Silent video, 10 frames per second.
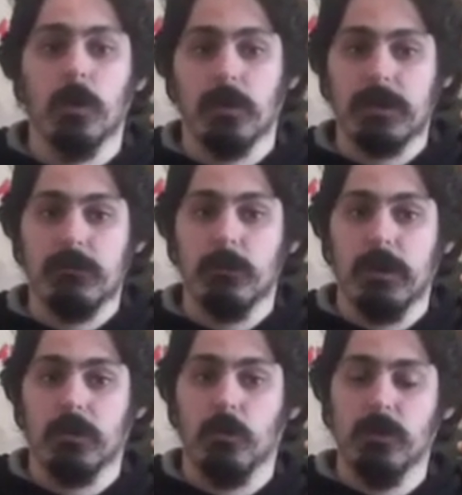or Kevin
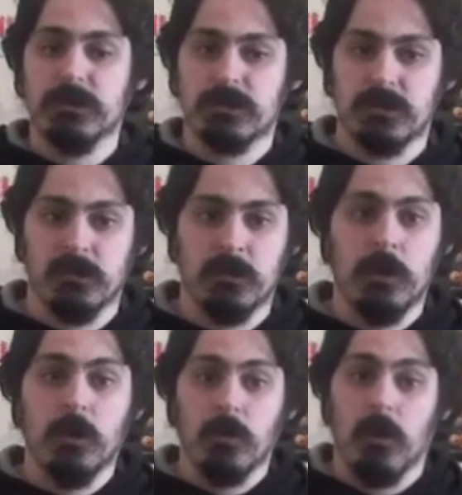Michael Richardson,
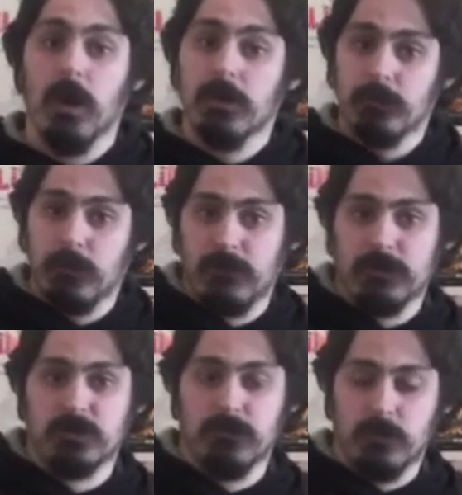or other
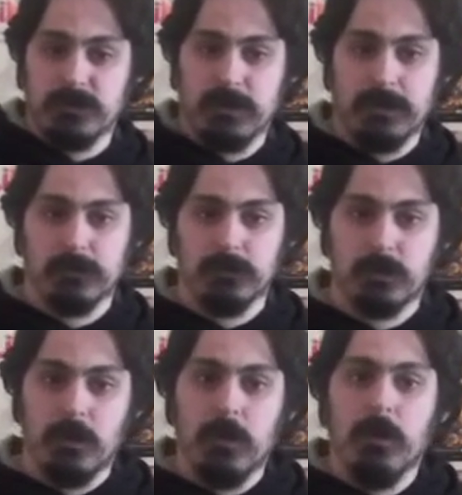professional voice
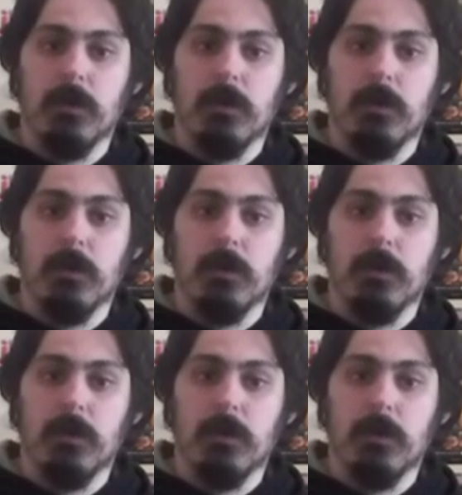actors.